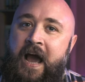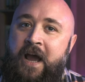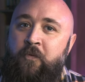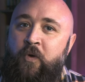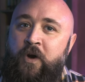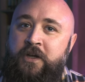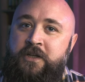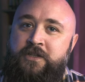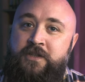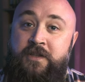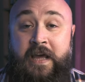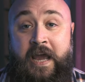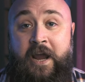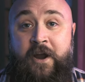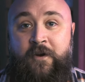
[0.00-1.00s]
was
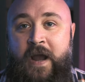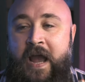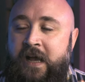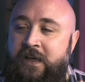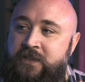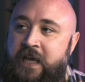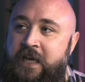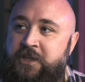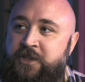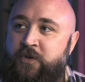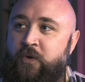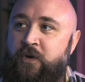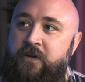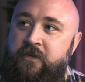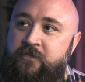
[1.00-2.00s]
there as a
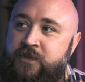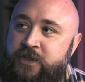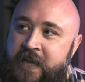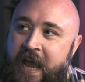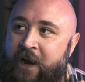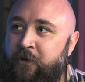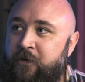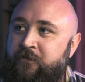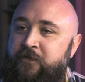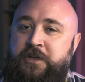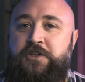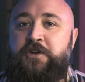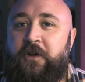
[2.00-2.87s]
sort of sacrificial